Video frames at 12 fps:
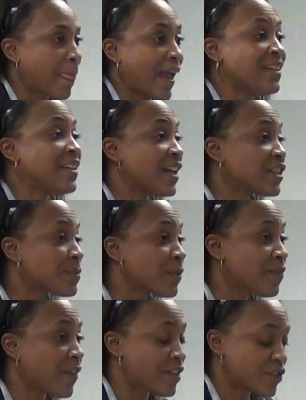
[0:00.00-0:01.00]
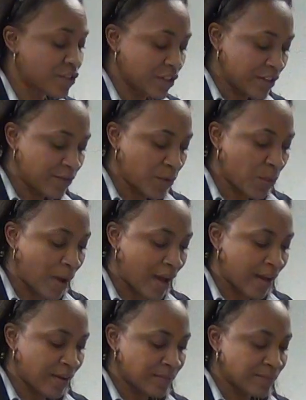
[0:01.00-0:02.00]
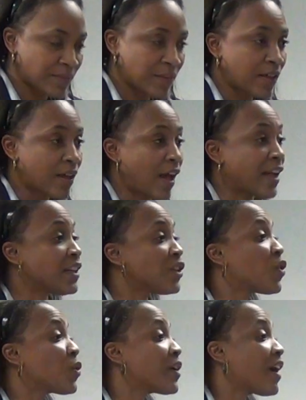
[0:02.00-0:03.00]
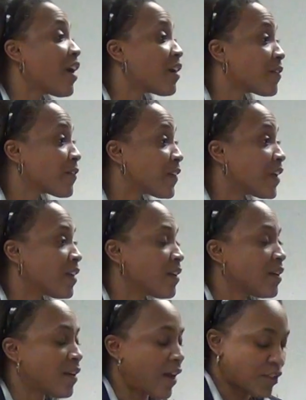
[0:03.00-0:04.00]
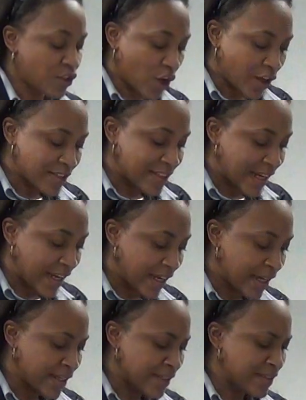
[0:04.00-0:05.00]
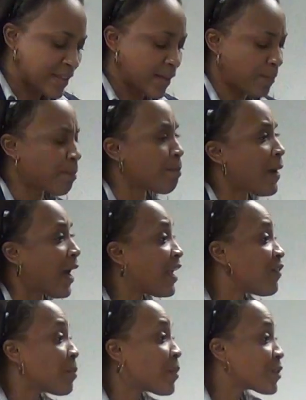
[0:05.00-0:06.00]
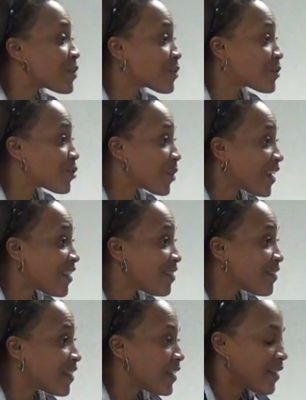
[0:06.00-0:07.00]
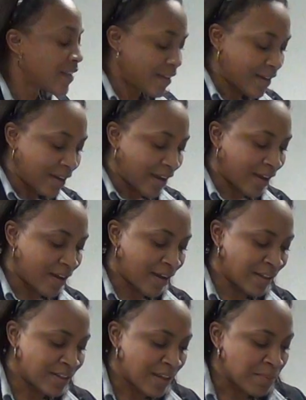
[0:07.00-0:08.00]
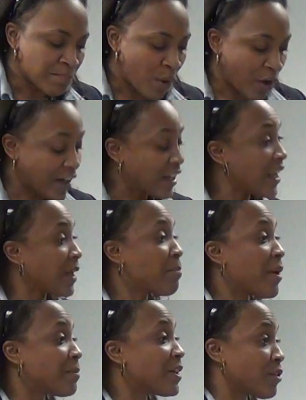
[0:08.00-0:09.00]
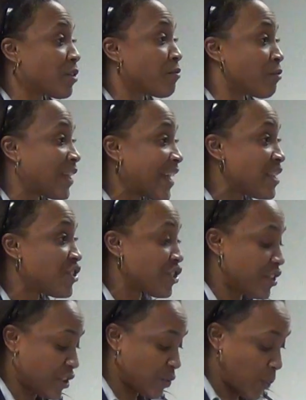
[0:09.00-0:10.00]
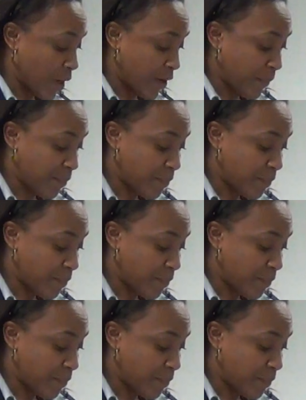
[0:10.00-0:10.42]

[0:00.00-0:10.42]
I danced professionally for a while. I did choreography. I taught dance. I even personal trained. I did marketing and public relations as well.